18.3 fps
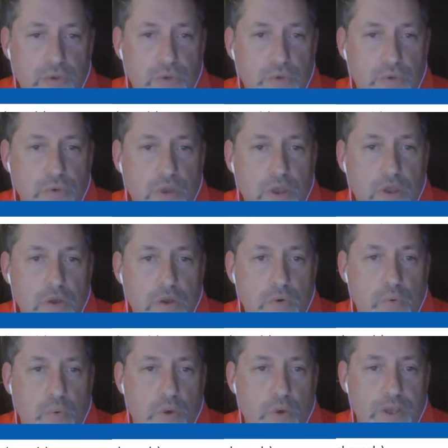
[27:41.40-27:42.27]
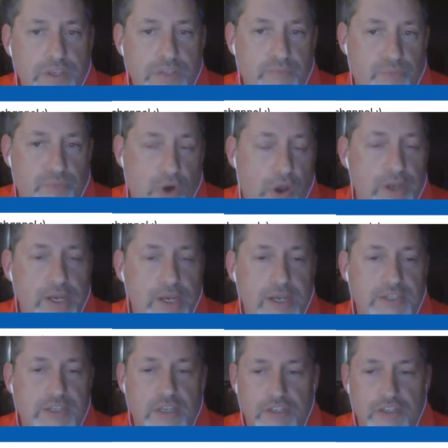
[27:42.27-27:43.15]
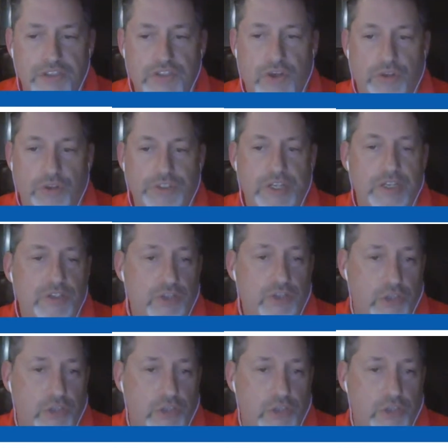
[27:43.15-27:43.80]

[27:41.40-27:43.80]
who was brought in as a consultant